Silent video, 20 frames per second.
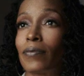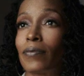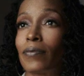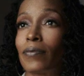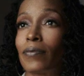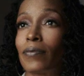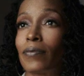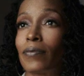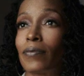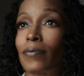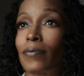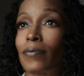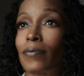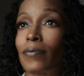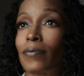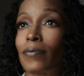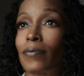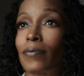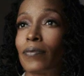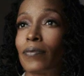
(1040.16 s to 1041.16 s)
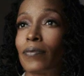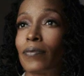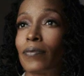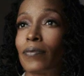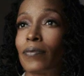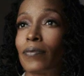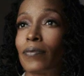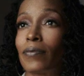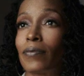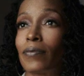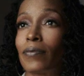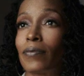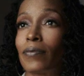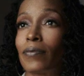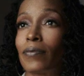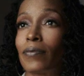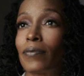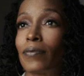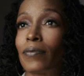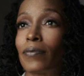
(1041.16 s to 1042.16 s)

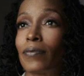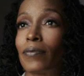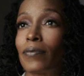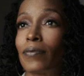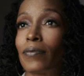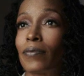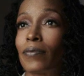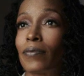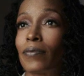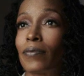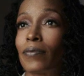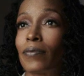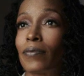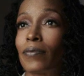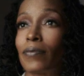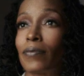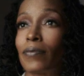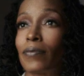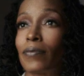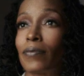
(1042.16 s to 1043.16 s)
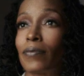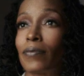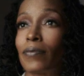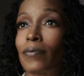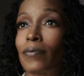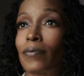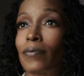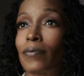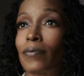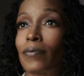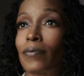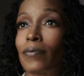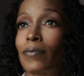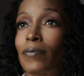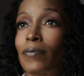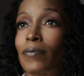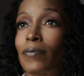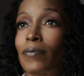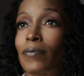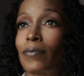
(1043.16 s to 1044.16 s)

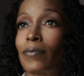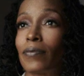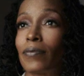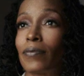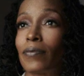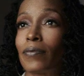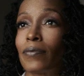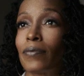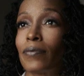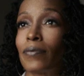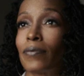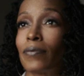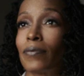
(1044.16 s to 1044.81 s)
This is a still picture; no speech is visible.